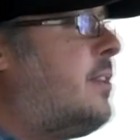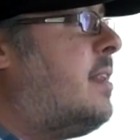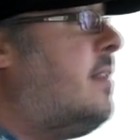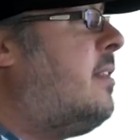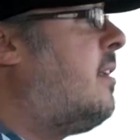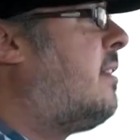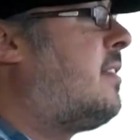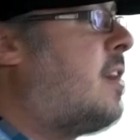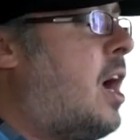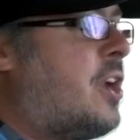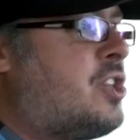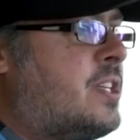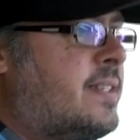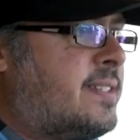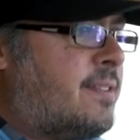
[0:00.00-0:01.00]
The
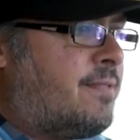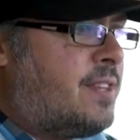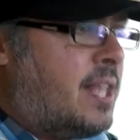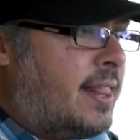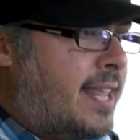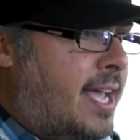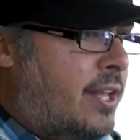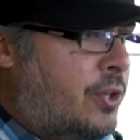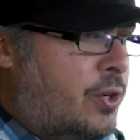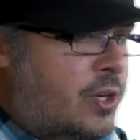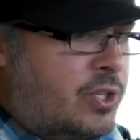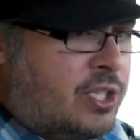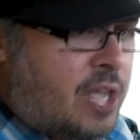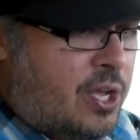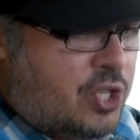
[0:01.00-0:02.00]
touches of the leather,
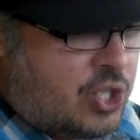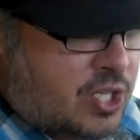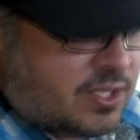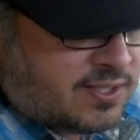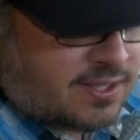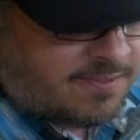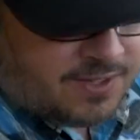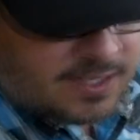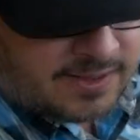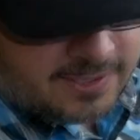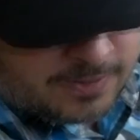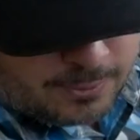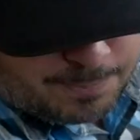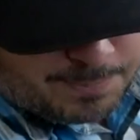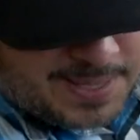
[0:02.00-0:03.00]
touches of the
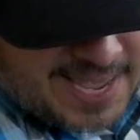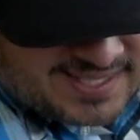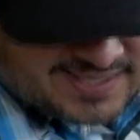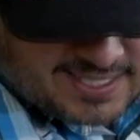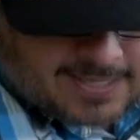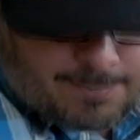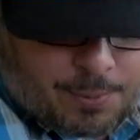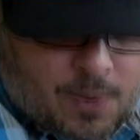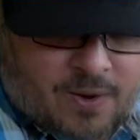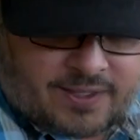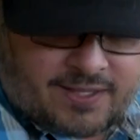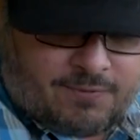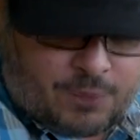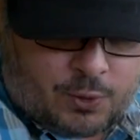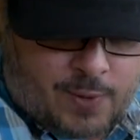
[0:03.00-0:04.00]
little plastic part,
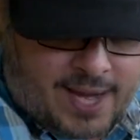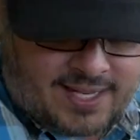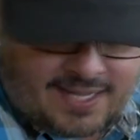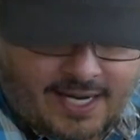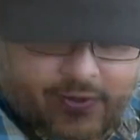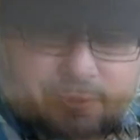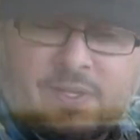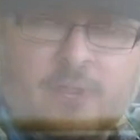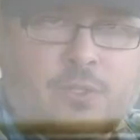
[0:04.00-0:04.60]
even right there near